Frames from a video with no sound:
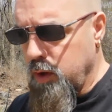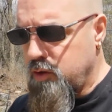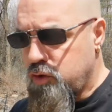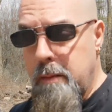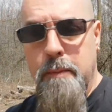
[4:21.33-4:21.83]
Well,
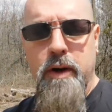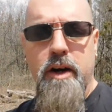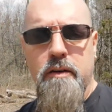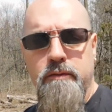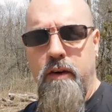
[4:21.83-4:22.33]
let's remember
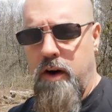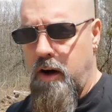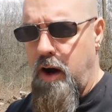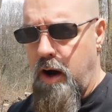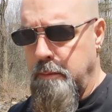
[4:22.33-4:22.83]
here,
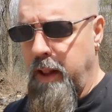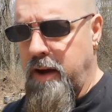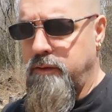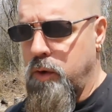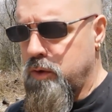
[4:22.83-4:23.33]
uh,
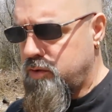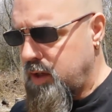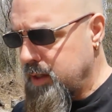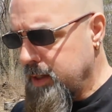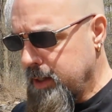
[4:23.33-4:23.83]
black folks,
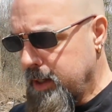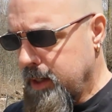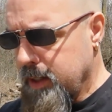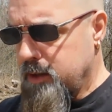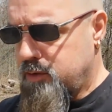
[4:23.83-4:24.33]

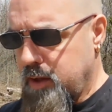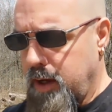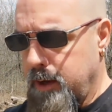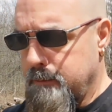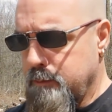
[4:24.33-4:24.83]
let's
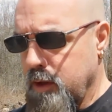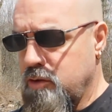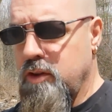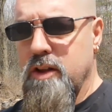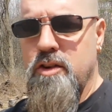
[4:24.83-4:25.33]
uh,
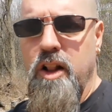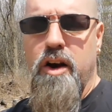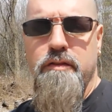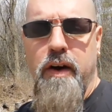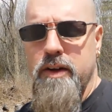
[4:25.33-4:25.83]
let's let's
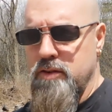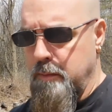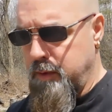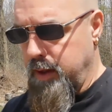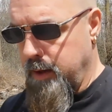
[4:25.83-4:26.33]
clarify
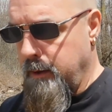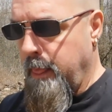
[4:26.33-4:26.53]
something.